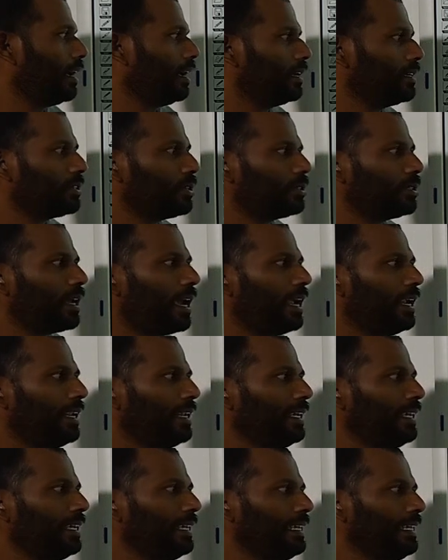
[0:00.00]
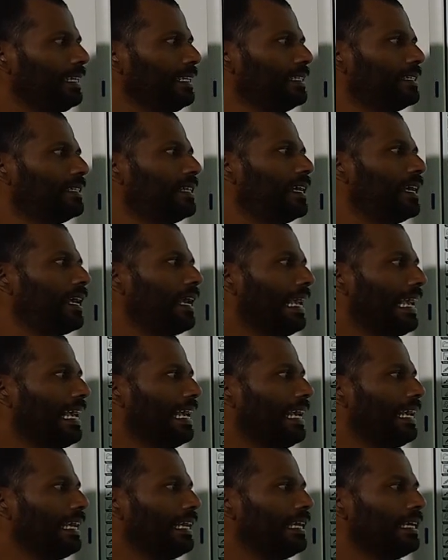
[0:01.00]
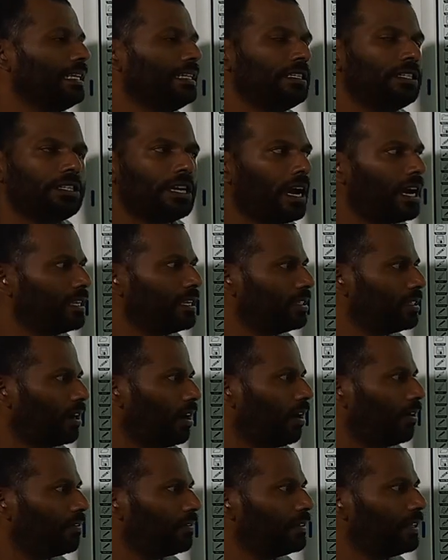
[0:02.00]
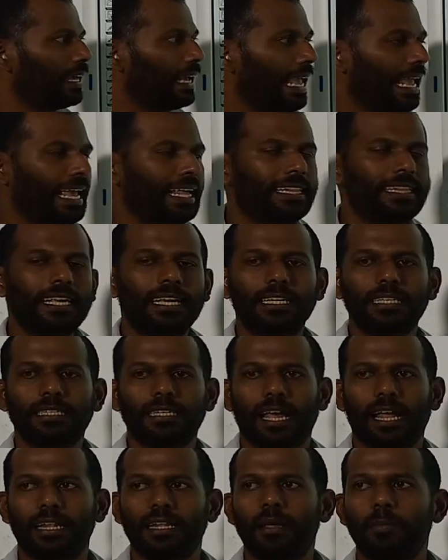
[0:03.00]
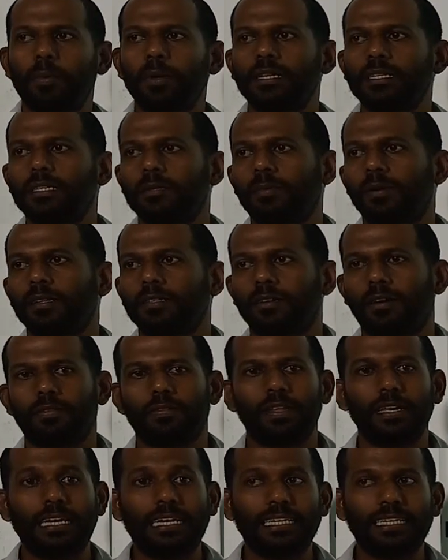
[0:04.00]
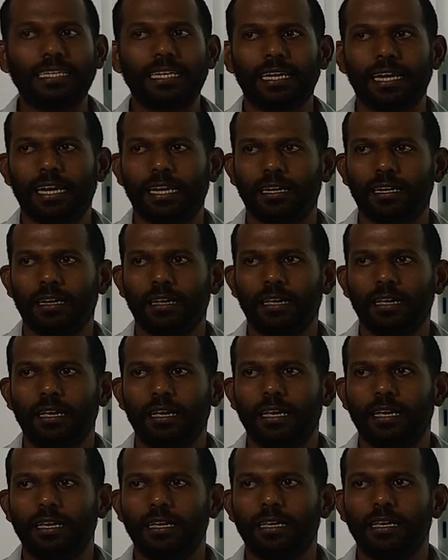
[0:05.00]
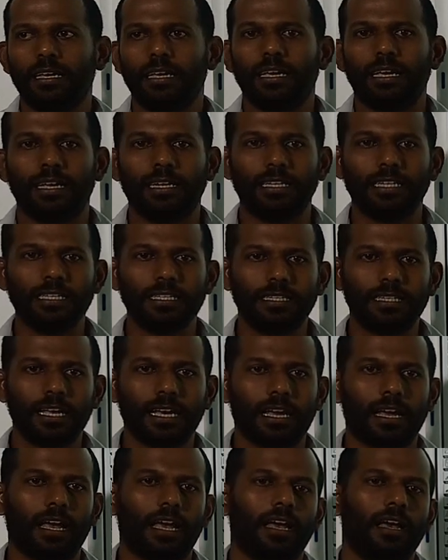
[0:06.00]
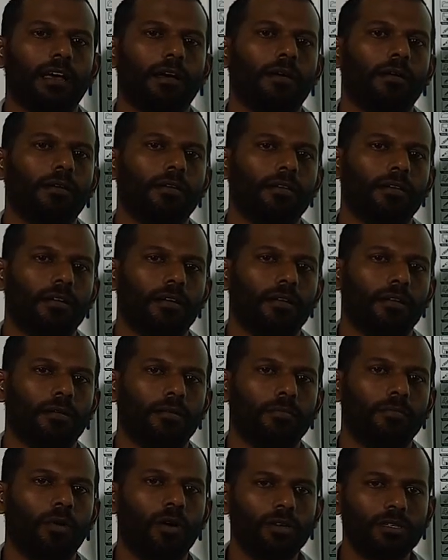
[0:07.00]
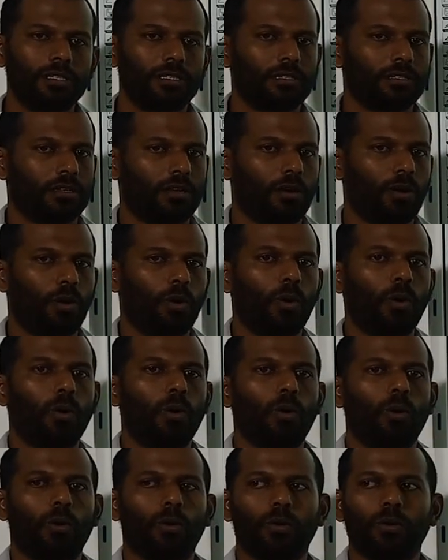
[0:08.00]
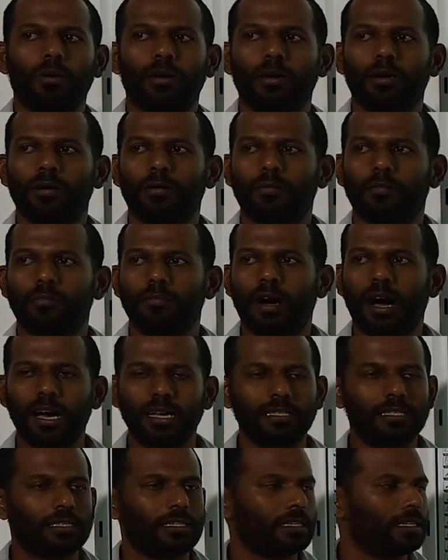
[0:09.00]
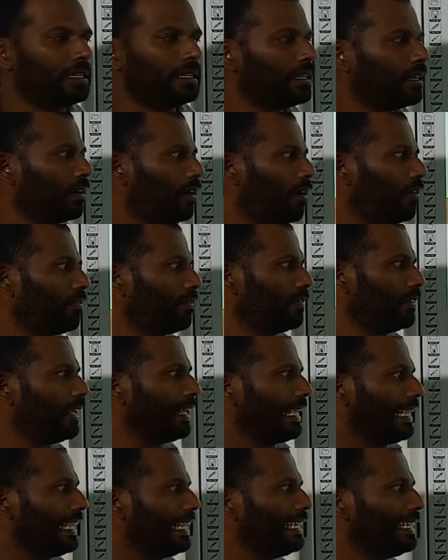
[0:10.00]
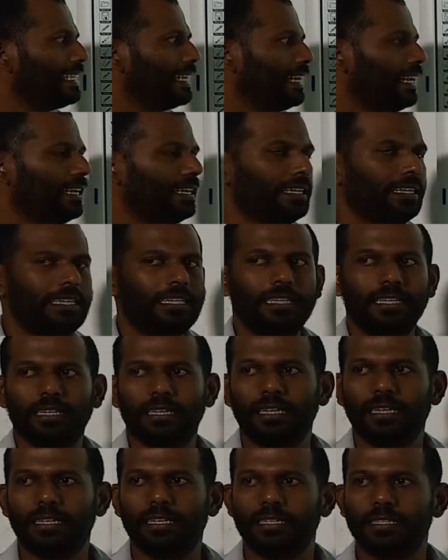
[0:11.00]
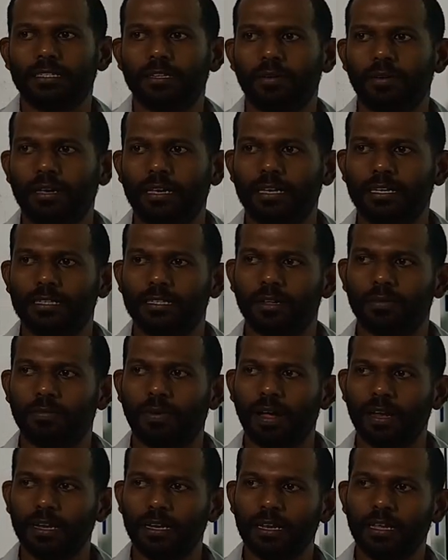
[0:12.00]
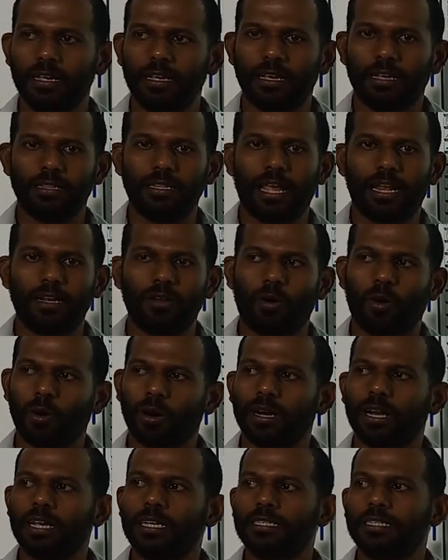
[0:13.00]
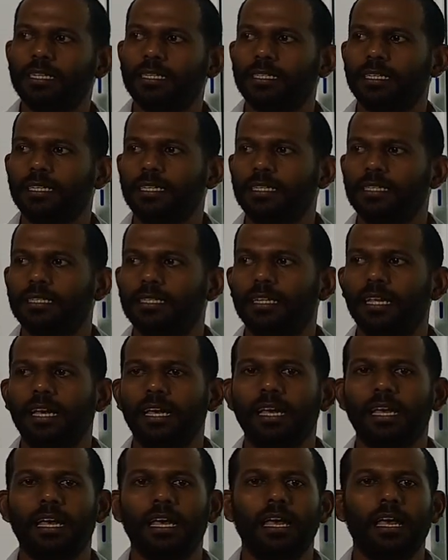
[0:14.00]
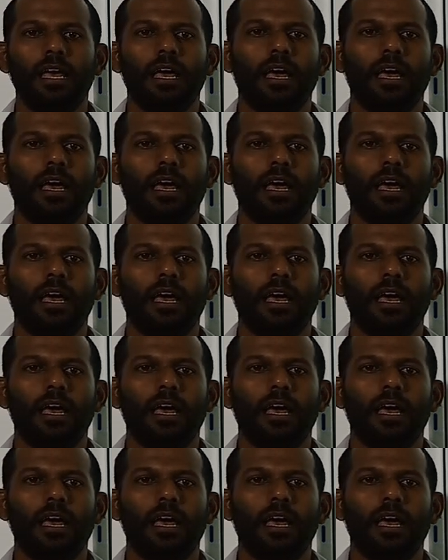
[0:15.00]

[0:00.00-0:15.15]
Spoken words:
society is in charge of the ethics and the principles of the internet. It is the boss or master of the internet. He is the one, that organization is the